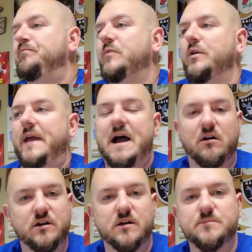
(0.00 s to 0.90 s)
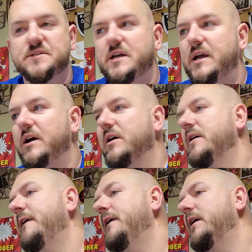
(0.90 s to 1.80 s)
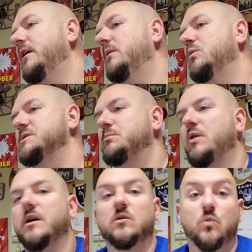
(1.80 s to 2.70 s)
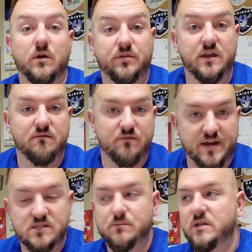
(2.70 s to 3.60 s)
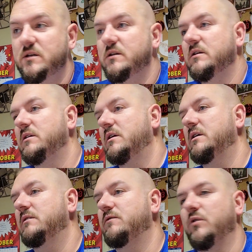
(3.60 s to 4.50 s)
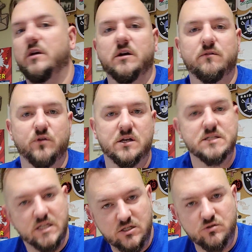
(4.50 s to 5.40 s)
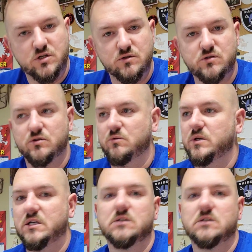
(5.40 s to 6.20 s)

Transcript: Are the outcomes there? Was the product worth the investment for continued use, or do we need